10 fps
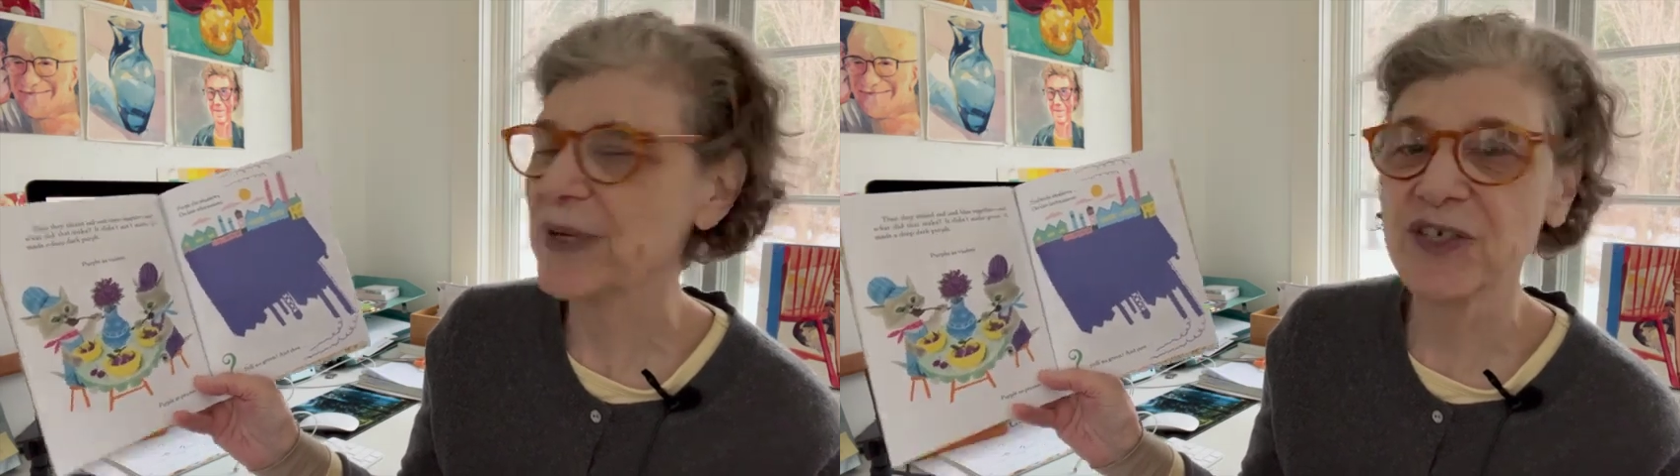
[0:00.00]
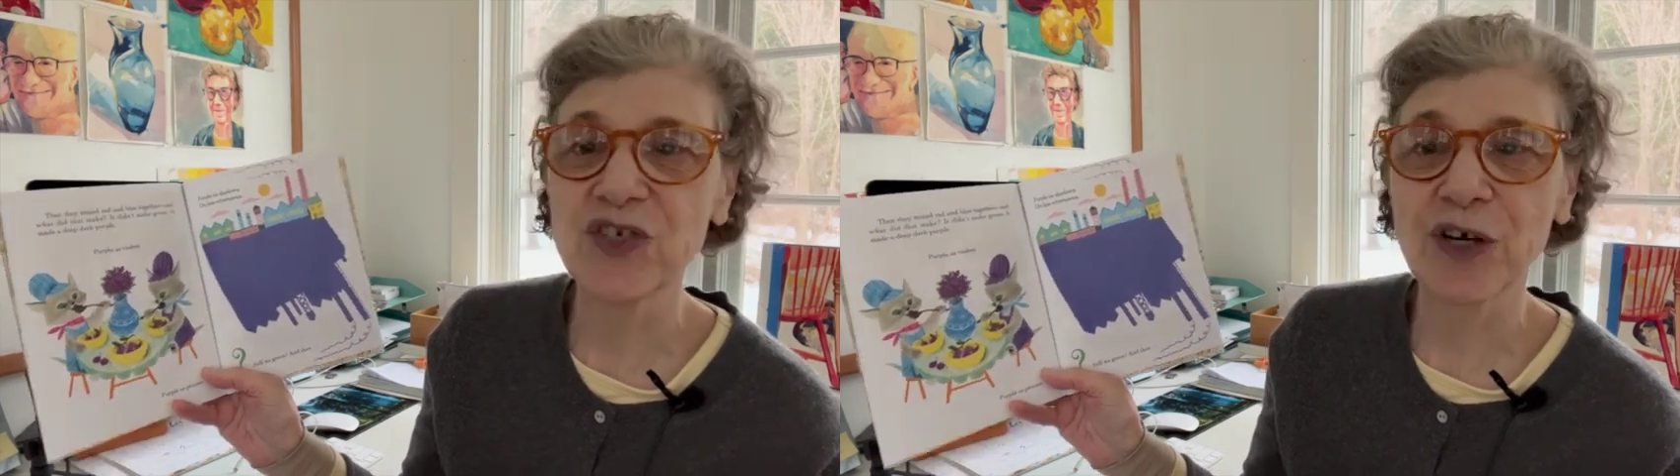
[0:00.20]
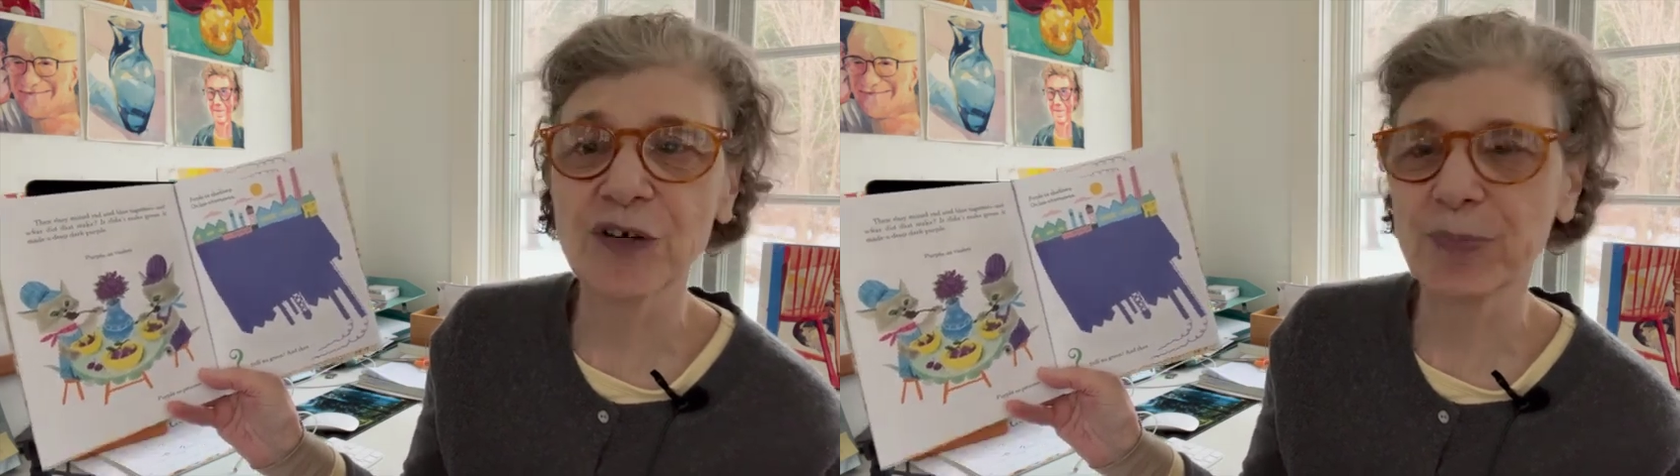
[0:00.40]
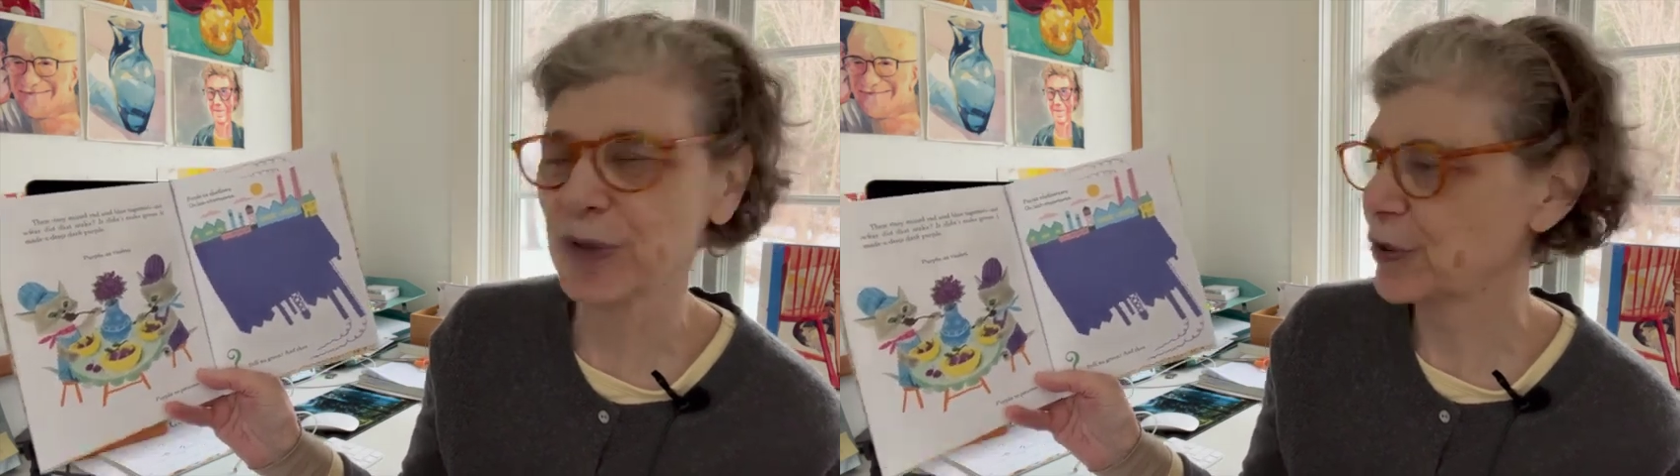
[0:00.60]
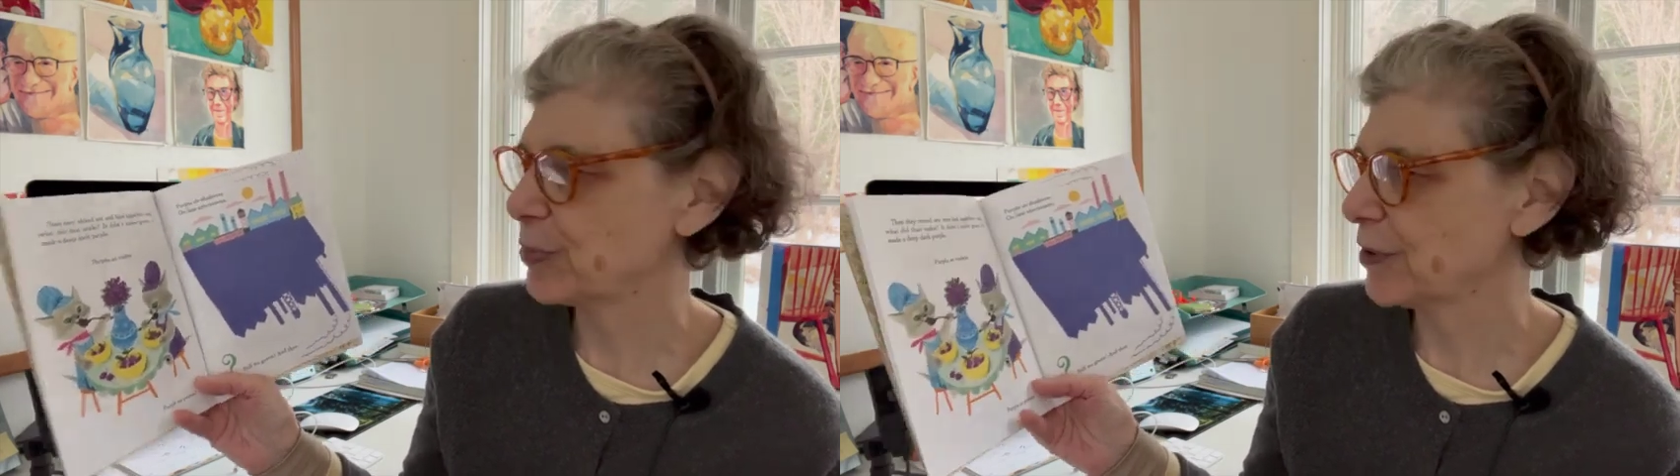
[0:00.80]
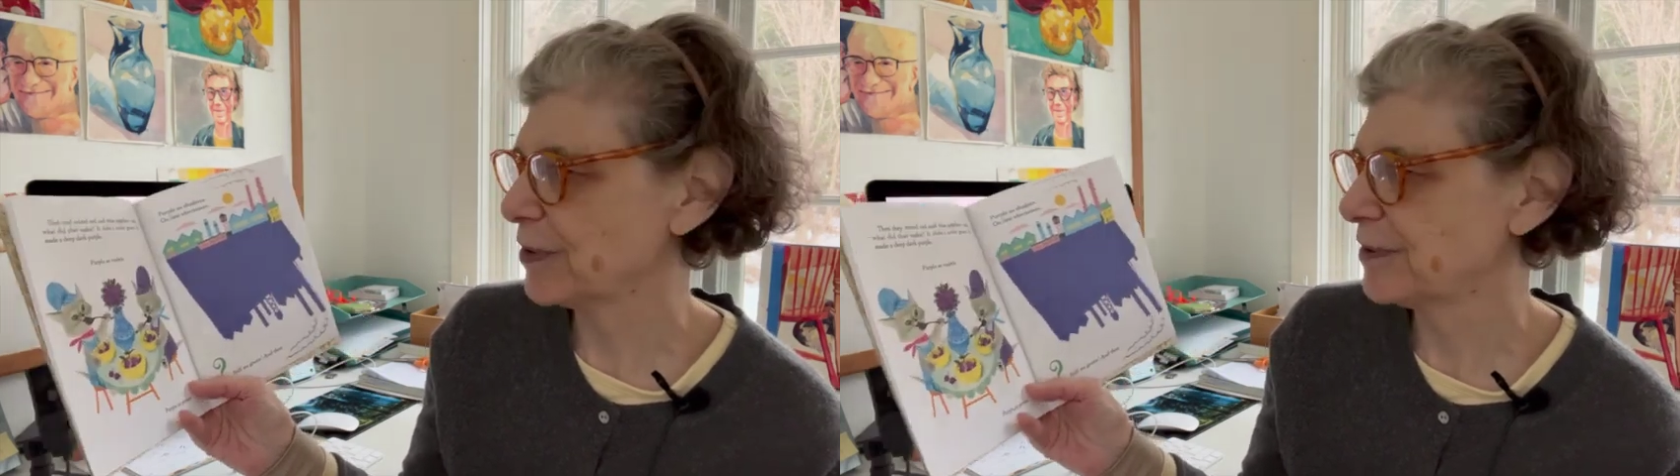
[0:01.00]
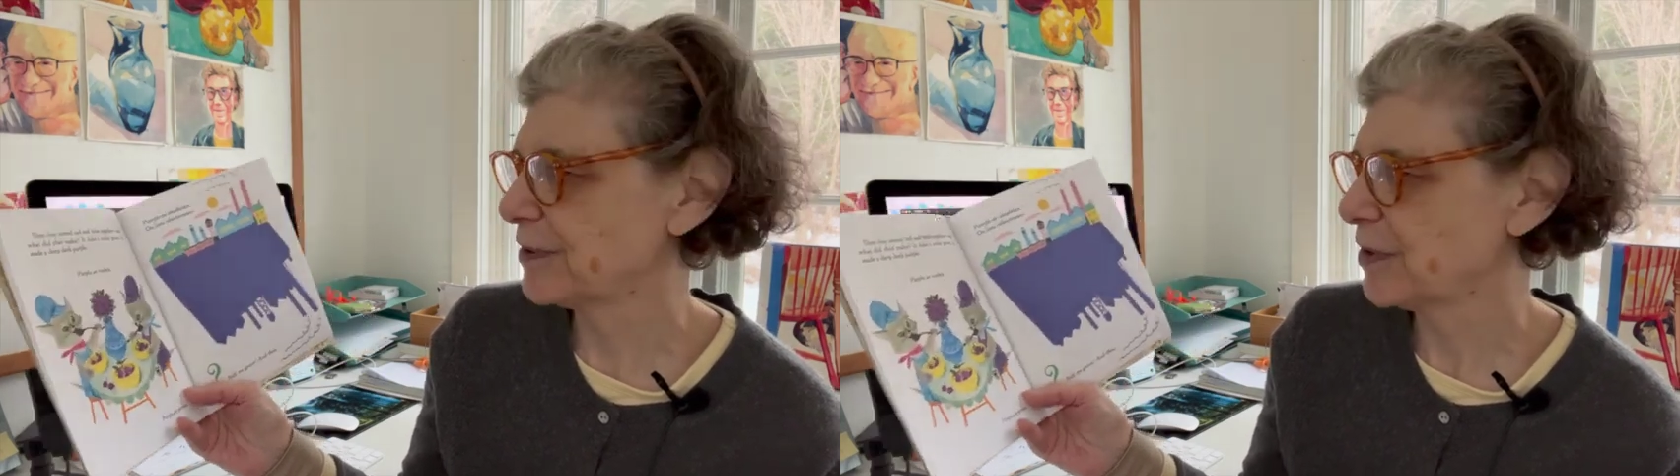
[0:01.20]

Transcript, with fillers: made dark purple.